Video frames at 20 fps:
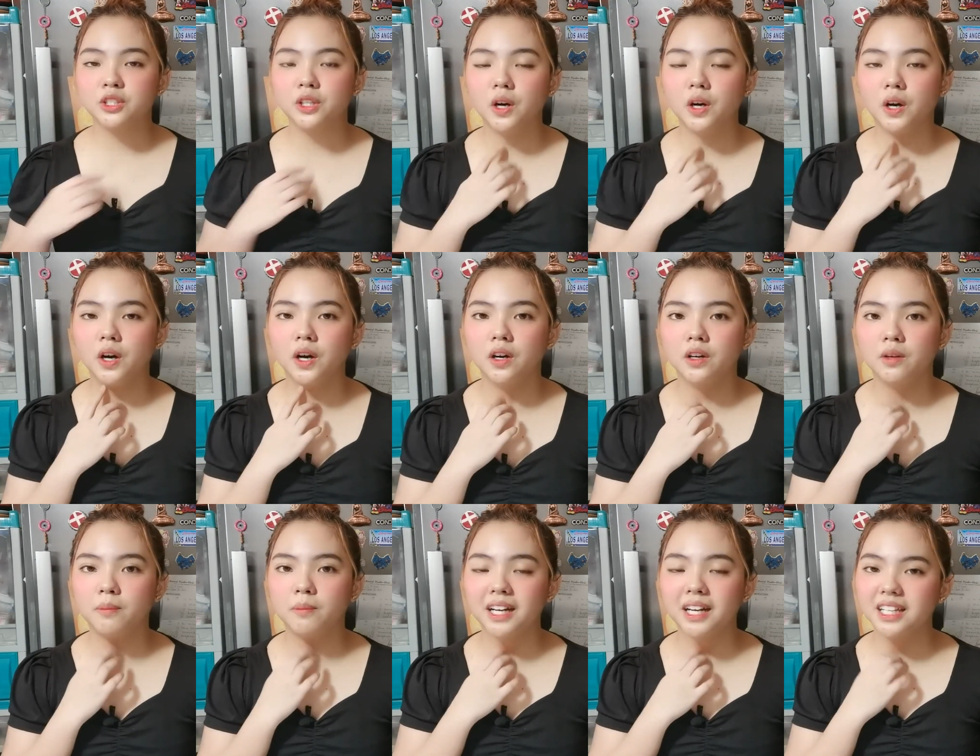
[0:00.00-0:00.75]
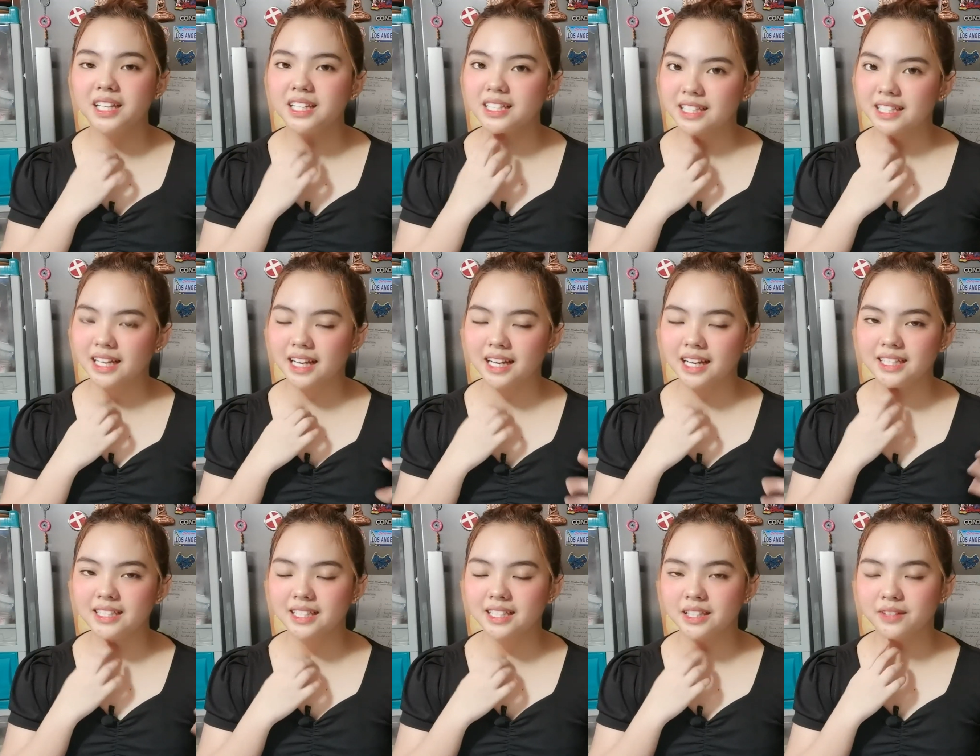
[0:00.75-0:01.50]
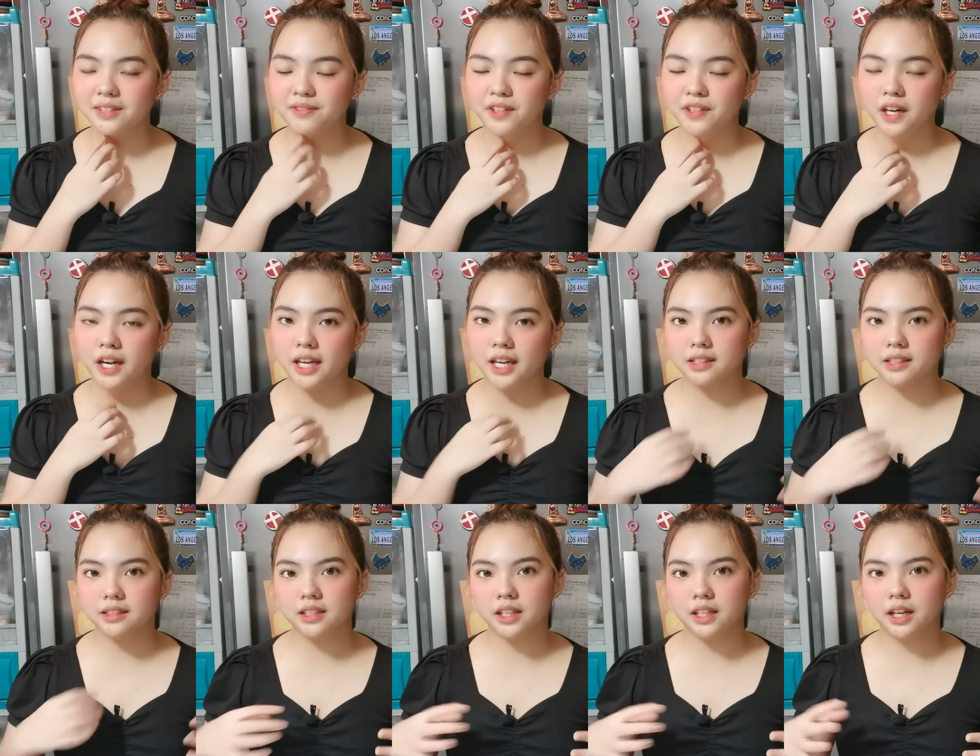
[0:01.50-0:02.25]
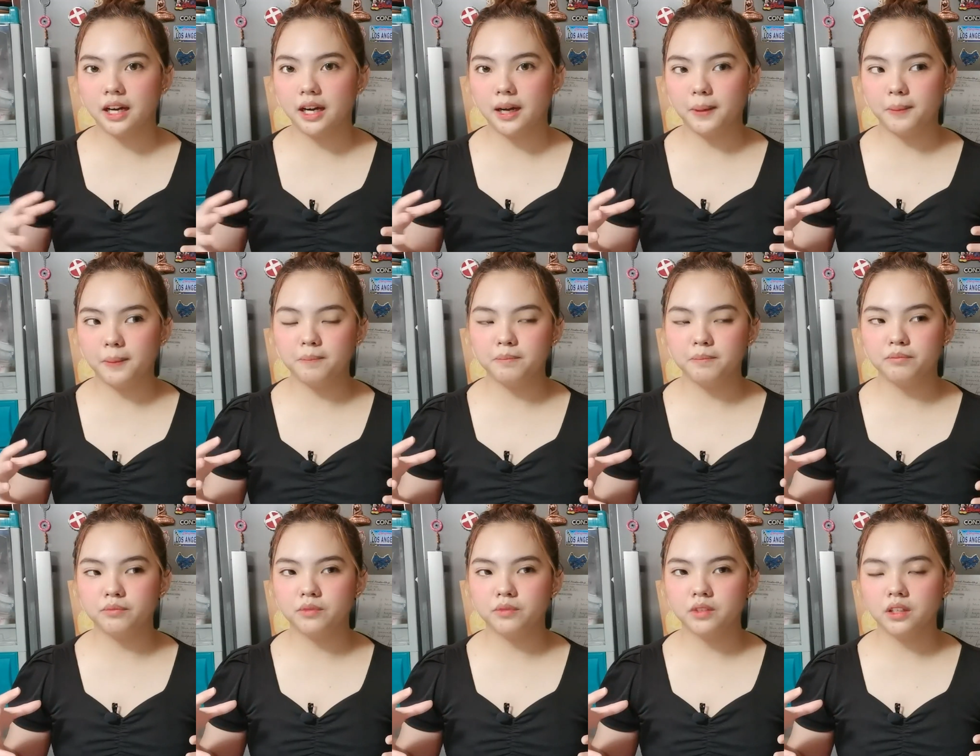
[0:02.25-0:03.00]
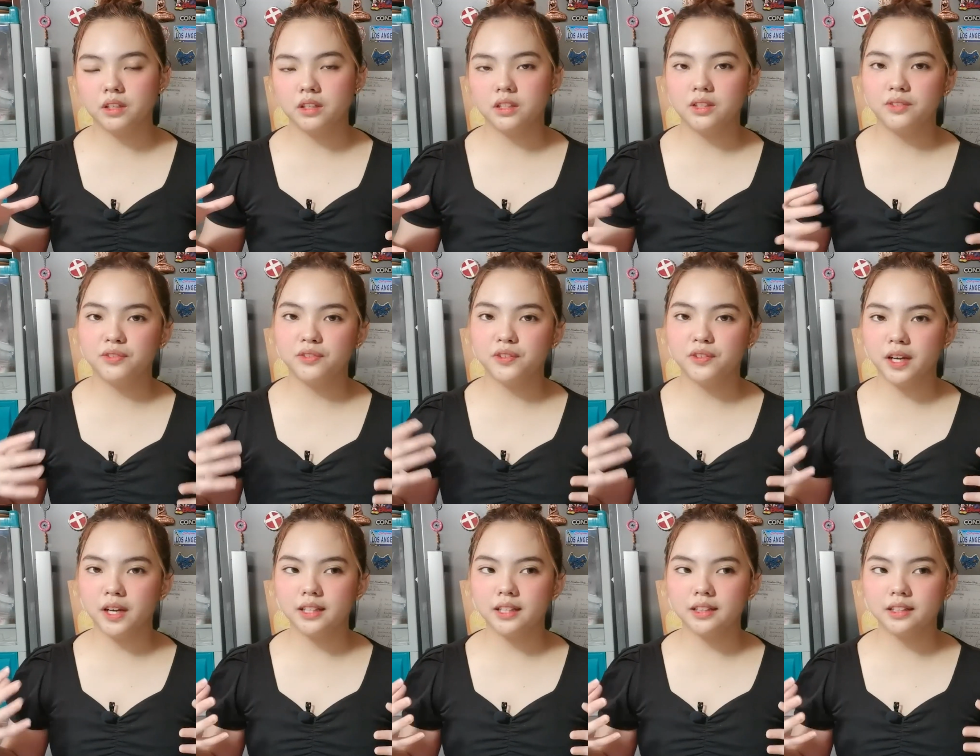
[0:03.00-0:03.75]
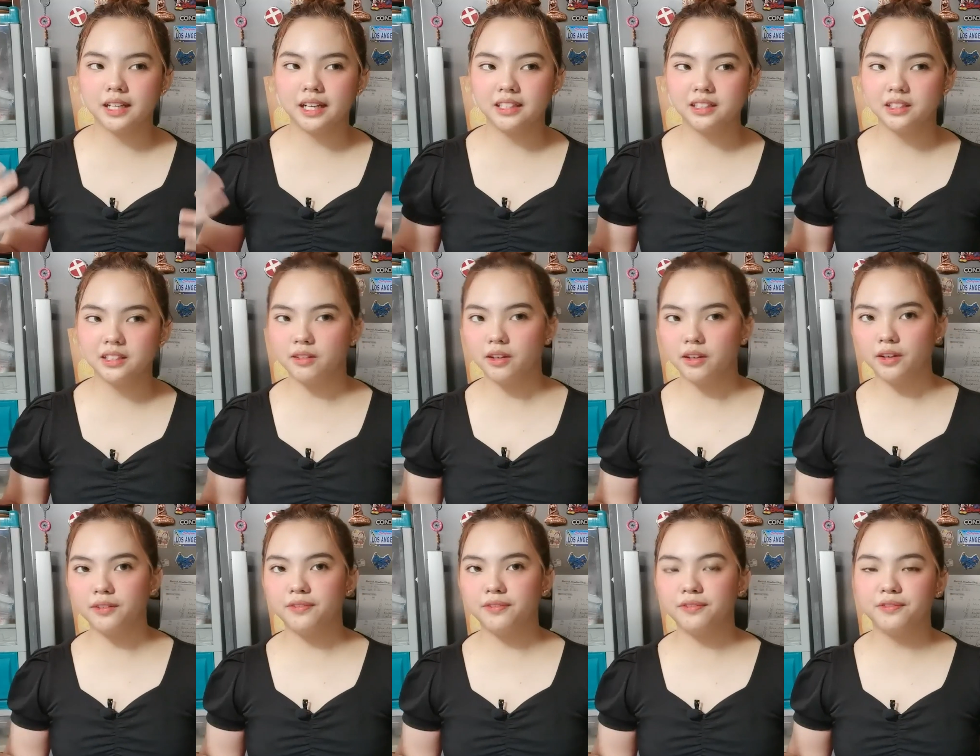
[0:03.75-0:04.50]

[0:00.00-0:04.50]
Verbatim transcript: So Mang Inasal is a different kind of